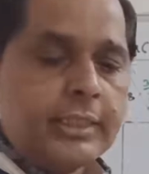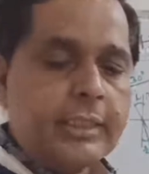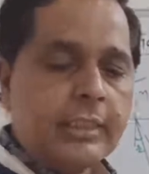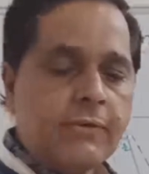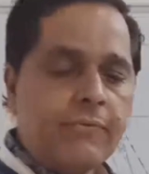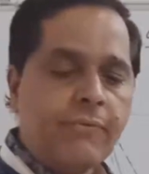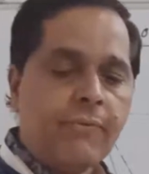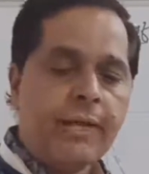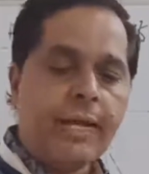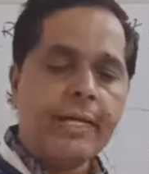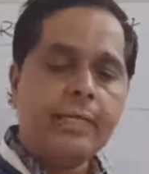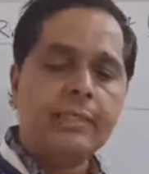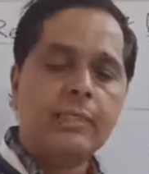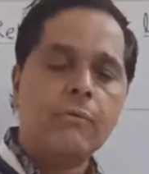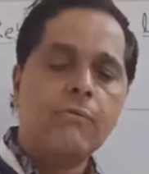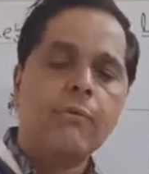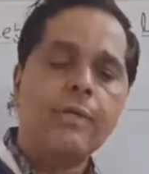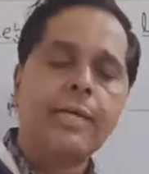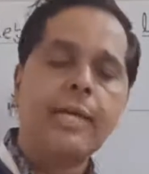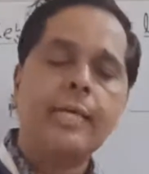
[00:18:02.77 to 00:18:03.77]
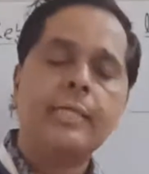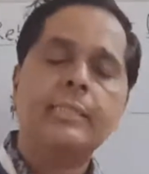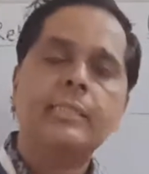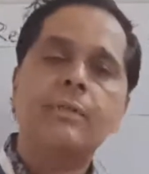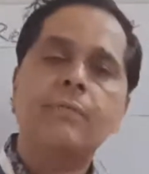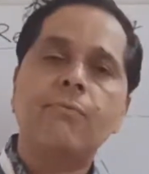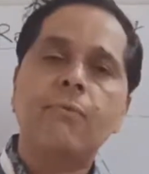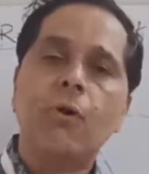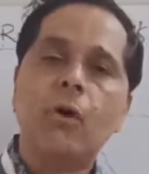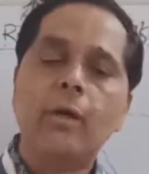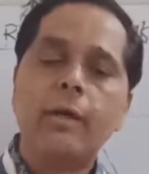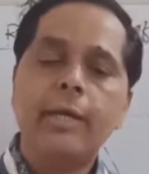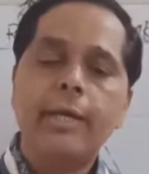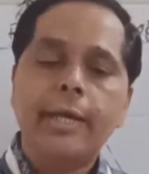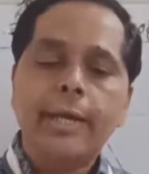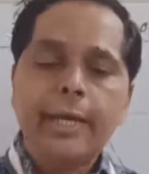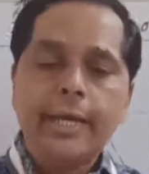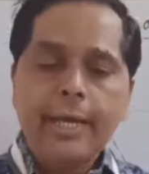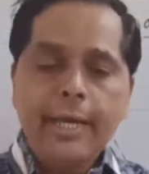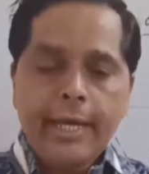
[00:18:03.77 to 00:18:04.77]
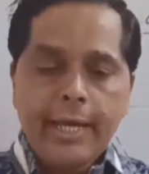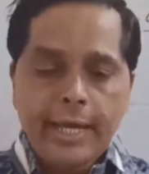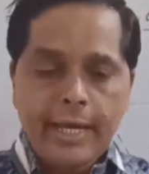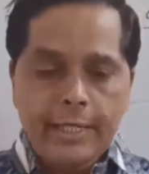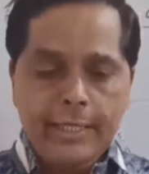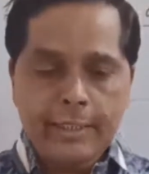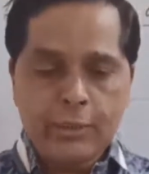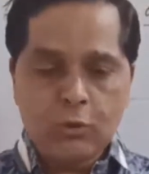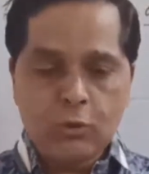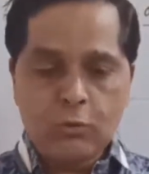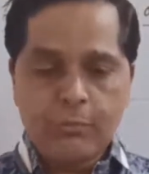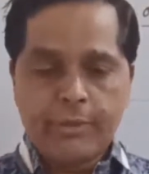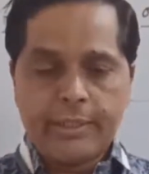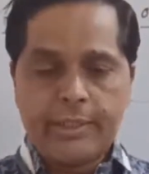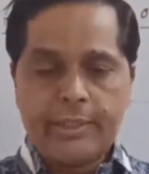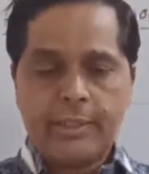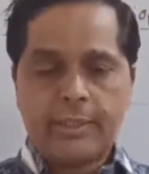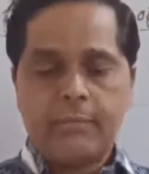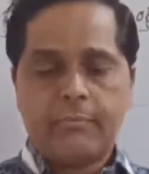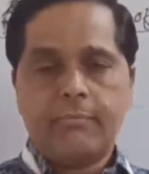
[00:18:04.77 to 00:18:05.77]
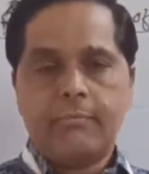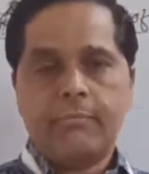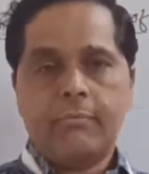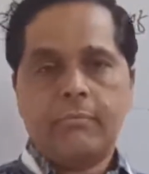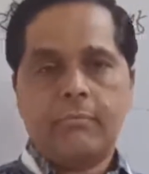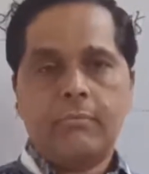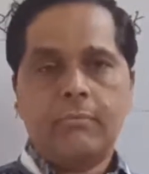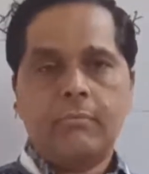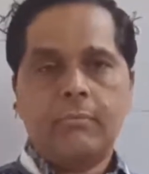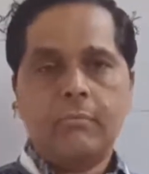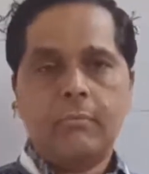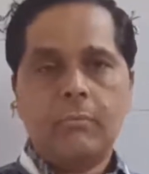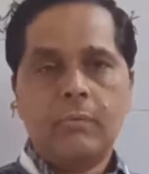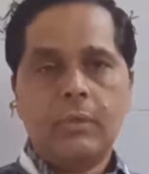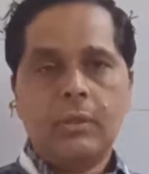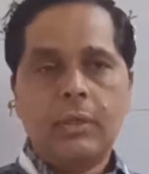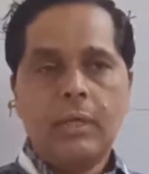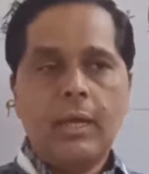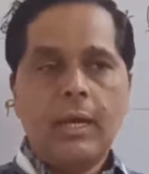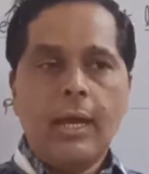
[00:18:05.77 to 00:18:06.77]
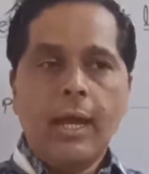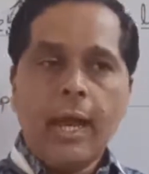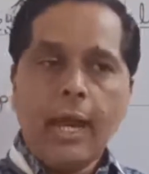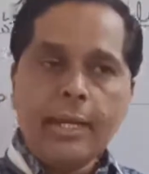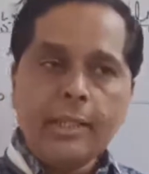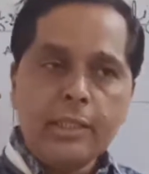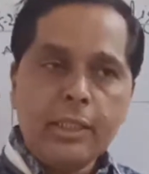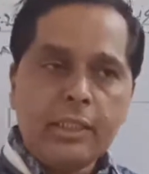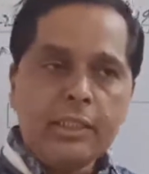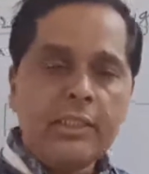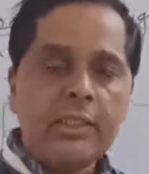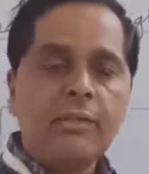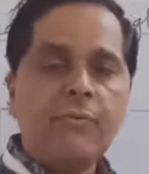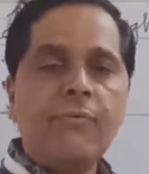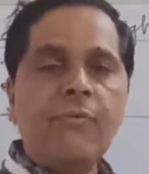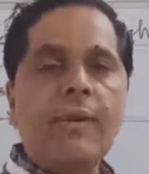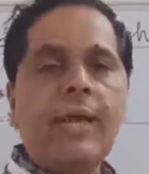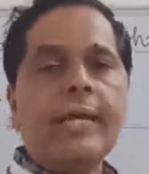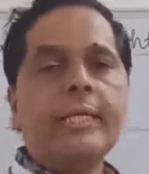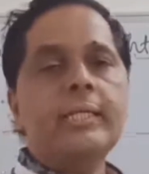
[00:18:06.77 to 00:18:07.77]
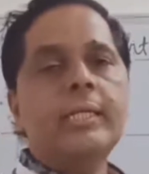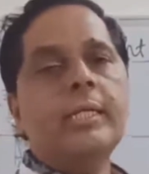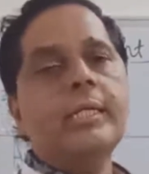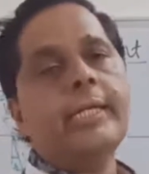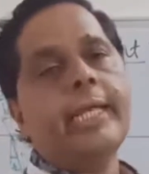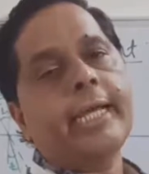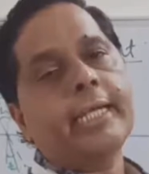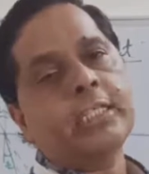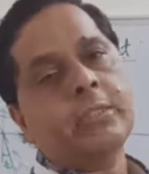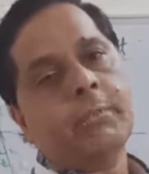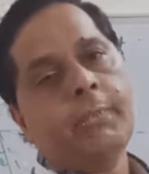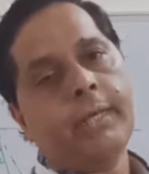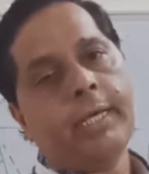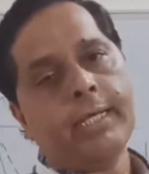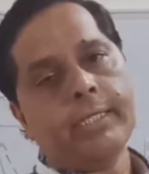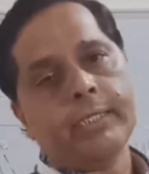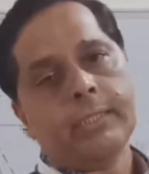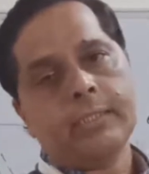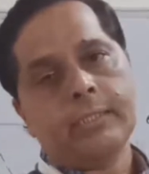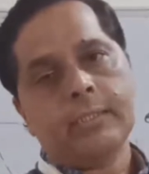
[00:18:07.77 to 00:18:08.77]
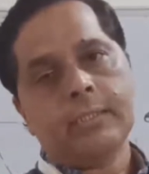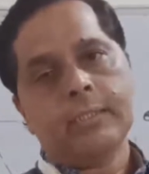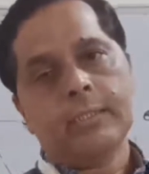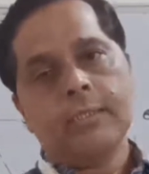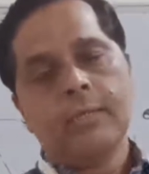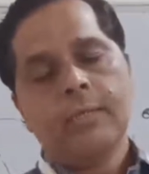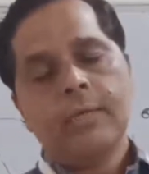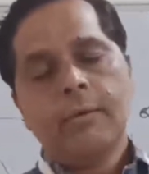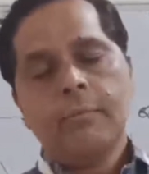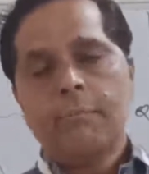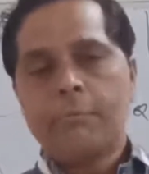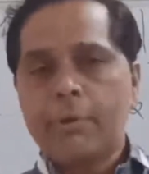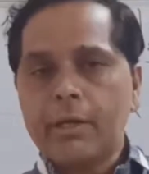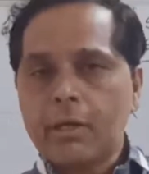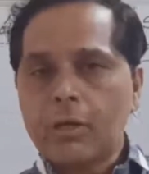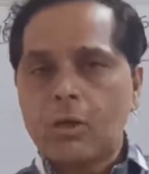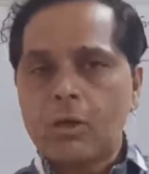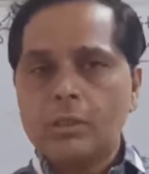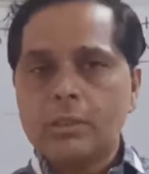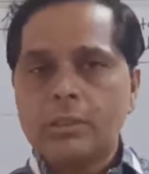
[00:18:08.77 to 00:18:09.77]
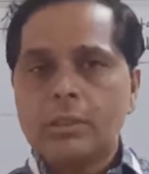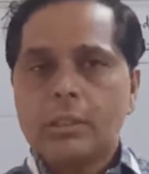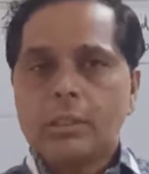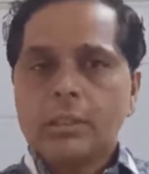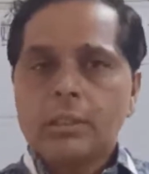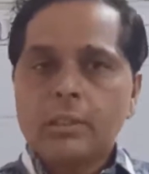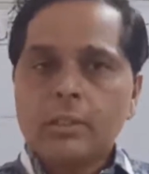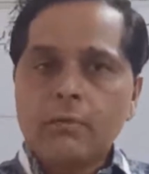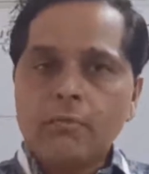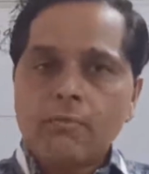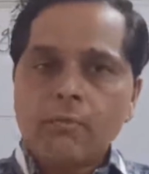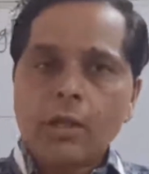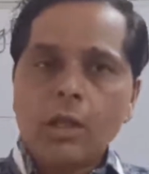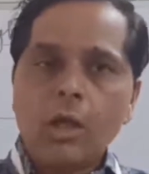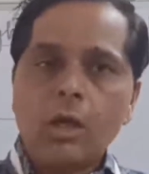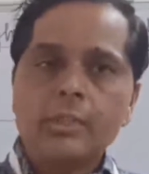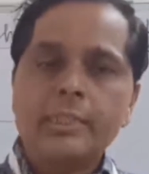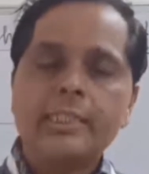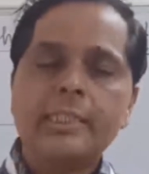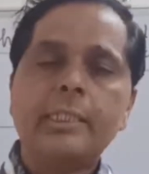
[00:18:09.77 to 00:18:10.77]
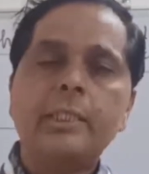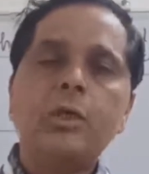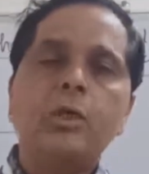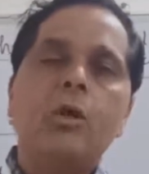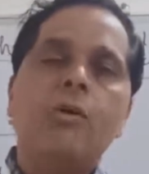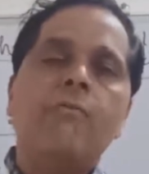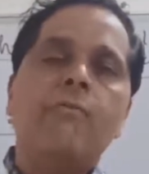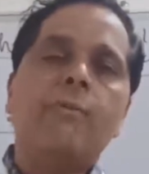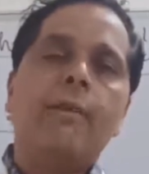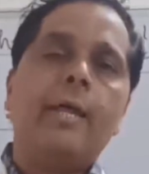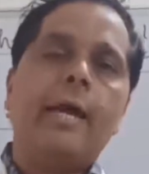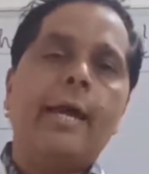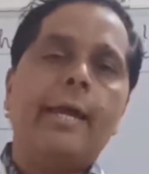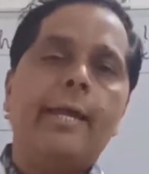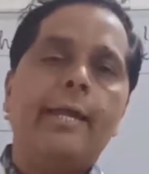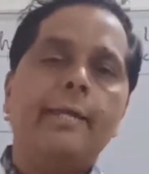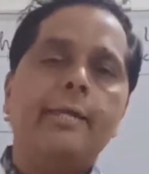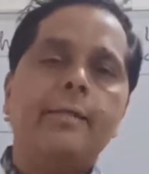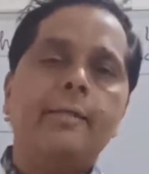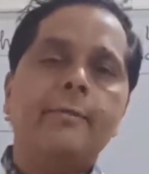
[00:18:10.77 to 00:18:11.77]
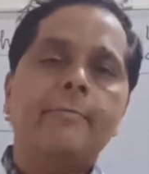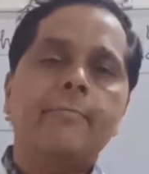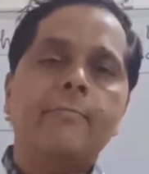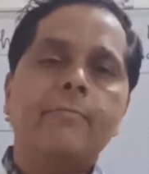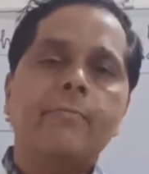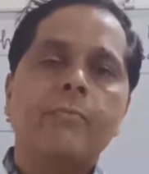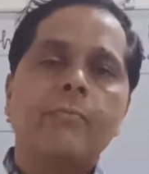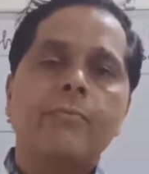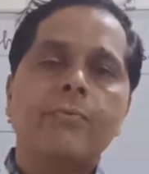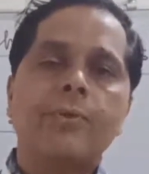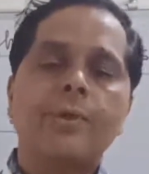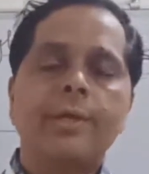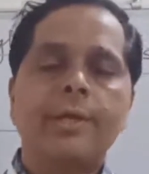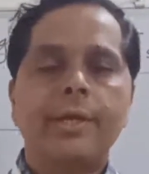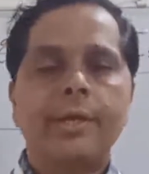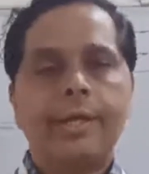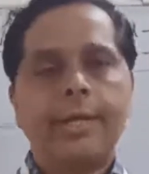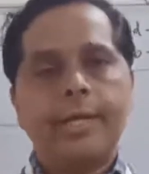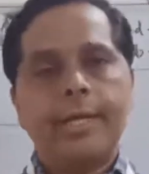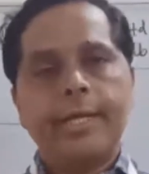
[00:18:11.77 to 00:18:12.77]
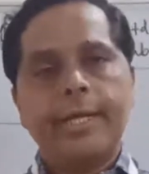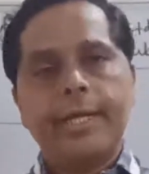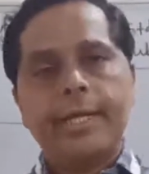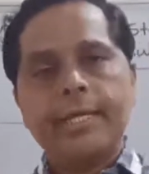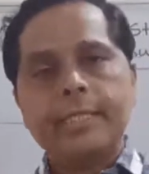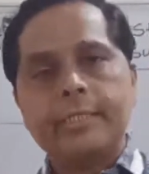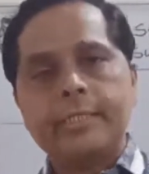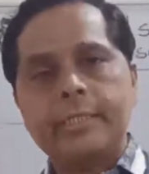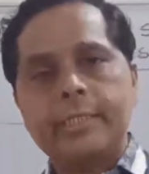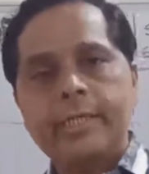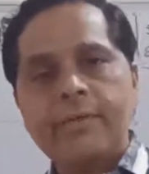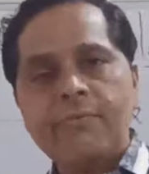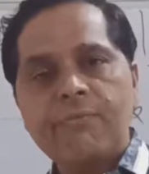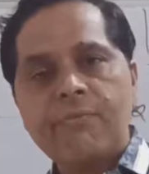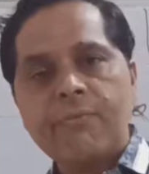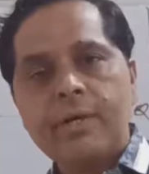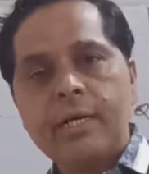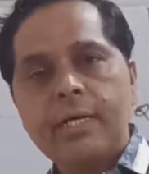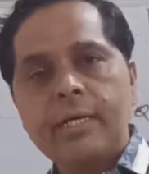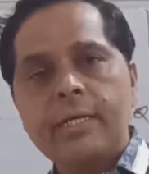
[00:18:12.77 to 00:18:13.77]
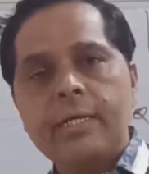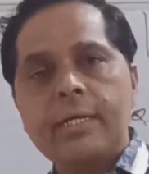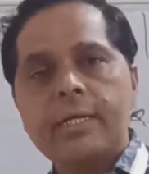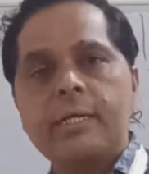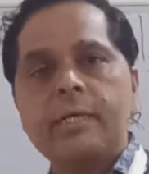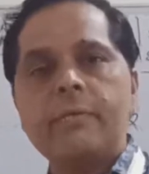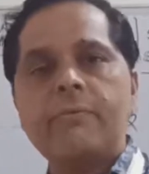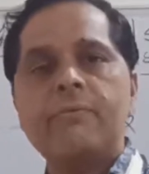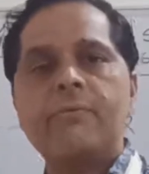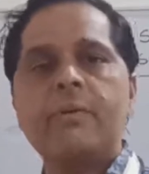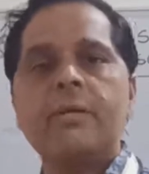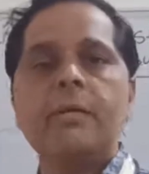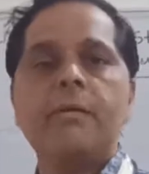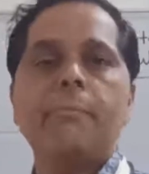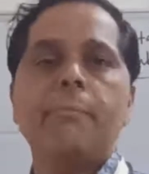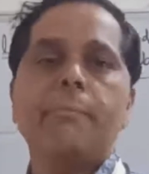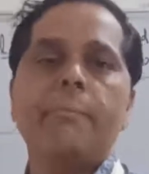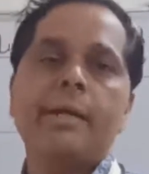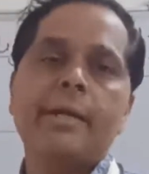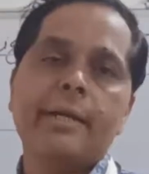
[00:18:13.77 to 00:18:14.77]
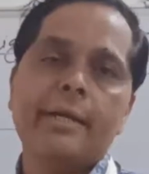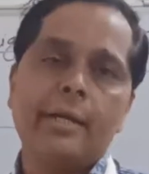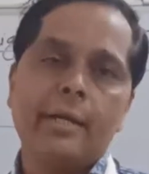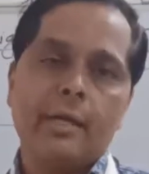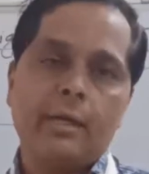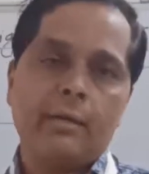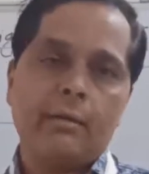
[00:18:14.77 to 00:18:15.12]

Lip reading: refraction we can see for any two medium. And this refraction takes place because the velocity of light, it is different in different media.